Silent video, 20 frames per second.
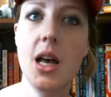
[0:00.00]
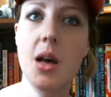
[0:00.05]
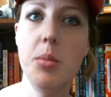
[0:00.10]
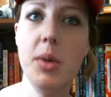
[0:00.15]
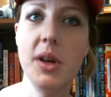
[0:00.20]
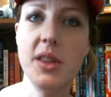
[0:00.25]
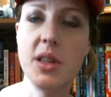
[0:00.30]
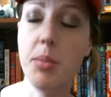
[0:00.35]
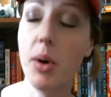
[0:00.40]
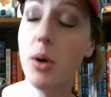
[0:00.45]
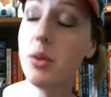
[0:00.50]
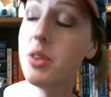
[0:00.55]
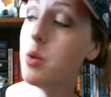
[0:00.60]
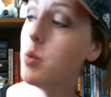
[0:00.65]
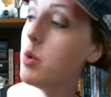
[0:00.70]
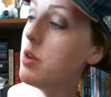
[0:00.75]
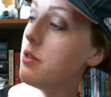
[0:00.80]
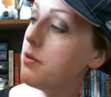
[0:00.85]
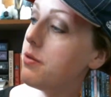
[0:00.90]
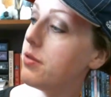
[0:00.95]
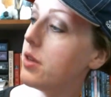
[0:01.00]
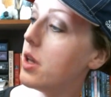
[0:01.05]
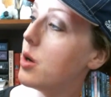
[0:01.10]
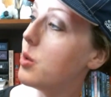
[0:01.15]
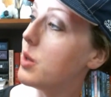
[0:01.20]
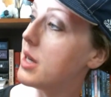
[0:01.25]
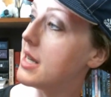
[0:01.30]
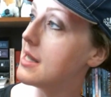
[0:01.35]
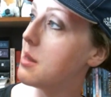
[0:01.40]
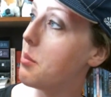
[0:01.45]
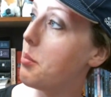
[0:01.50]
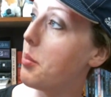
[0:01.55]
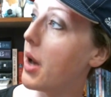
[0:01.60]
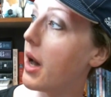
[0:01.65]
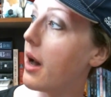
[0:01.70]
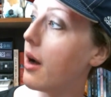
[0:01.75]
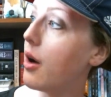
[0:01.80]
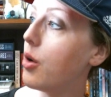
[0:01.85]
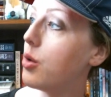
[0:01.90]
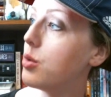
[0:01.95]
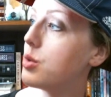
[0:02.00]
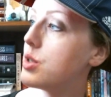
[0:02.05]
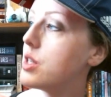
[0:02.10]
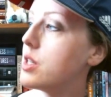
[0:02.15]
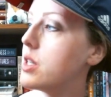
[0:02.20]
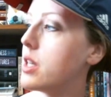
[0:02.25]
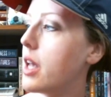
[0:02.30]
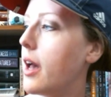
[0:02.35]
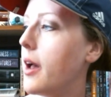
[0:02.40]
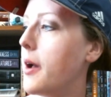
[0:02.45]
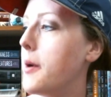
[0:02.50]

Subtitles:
But The Boat That Wouldn't Float is about